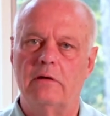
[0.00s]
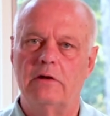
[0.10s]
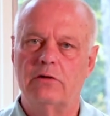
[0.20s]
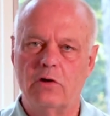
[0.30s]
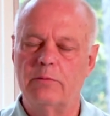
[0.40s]

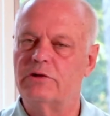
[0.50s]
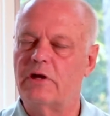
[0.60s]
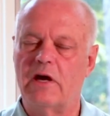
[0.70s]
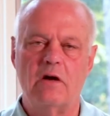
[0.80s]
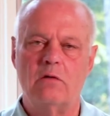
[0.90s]
Determines
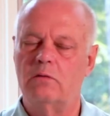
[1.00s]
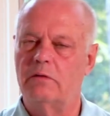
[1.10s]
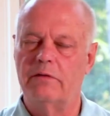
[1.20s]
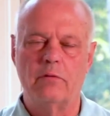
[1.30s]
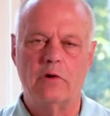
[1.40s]

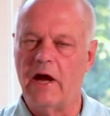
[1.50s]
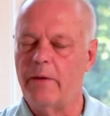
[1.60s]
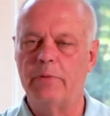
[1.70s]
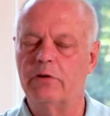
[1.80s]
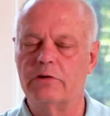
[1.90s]
how, if we're
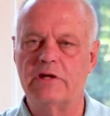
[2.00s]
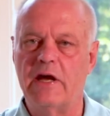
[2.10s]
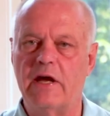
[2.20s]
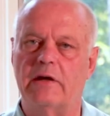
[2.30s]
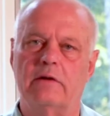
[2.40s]
happy or
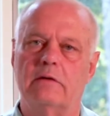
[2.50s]
sad.